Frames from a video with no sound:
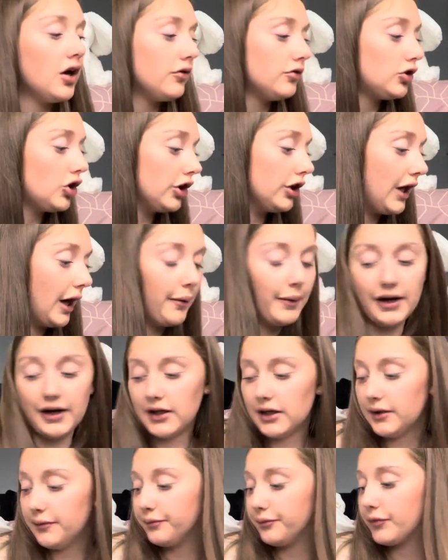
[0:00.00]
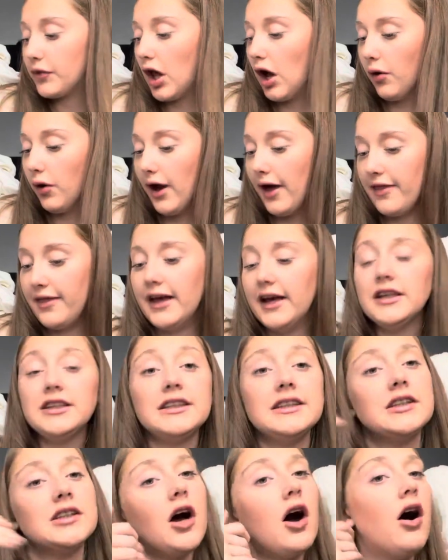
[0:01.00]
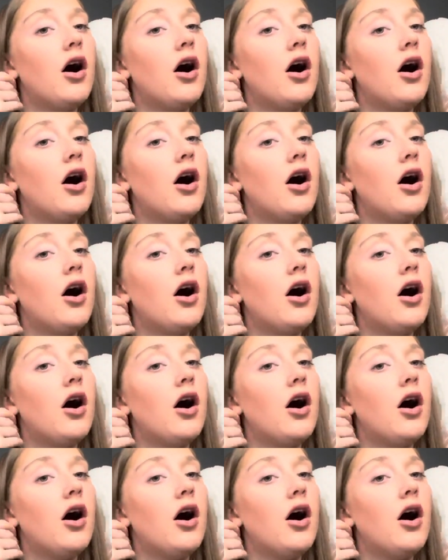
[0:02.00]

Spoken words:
Done that bag. Okay, this is